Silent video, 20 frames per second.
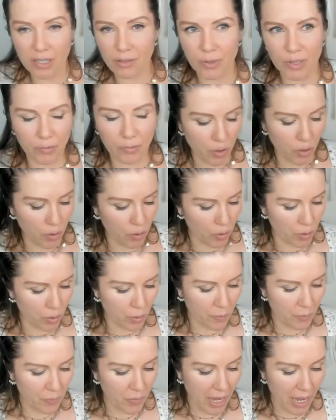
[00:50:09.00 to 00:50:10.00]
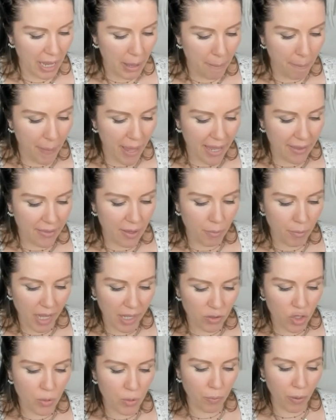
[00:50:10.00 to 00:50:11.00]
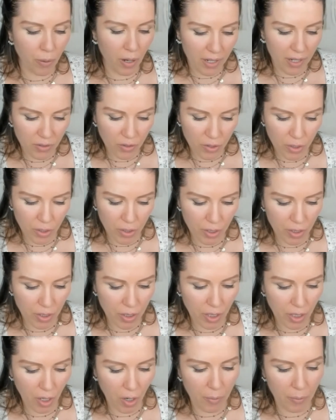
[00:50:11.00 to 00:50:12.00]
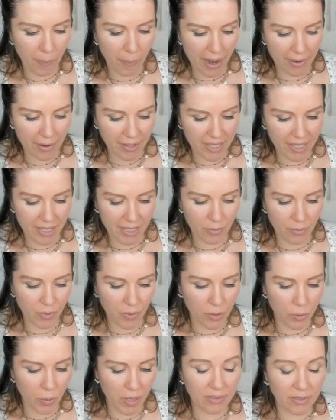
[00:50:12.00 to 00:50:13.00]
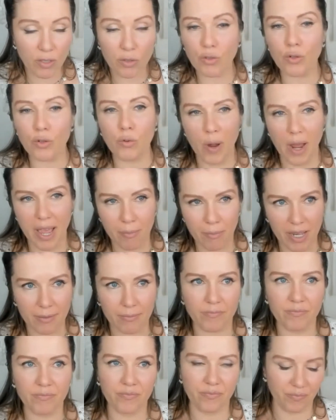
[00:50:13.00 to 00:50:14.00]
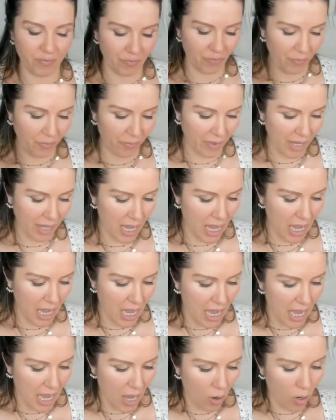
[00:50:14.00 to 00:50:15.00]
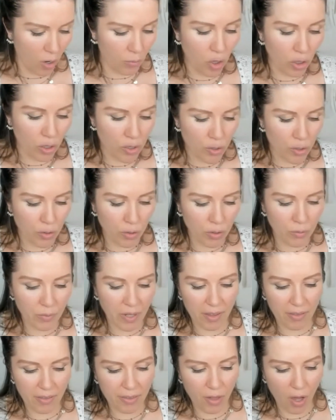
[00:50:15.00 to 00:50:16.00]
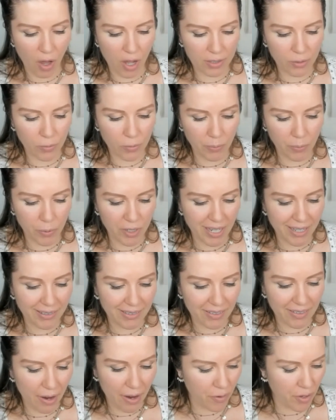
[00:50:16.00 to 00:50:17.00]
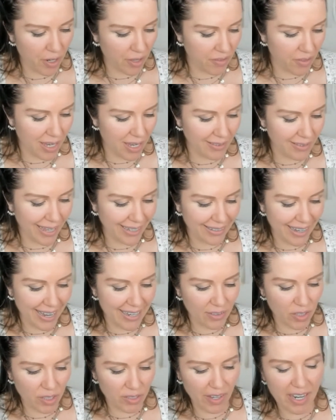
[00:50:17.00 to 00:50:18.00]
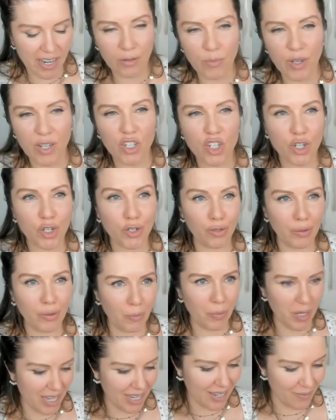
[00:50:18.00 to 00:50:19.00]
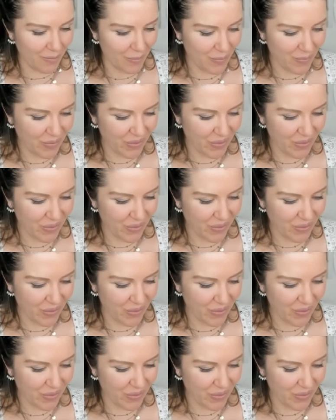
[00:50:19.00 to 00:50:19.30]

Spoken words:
review, made a much blunter comparison between the two women. Kulthum, he thought, represented everything that entertainment should be.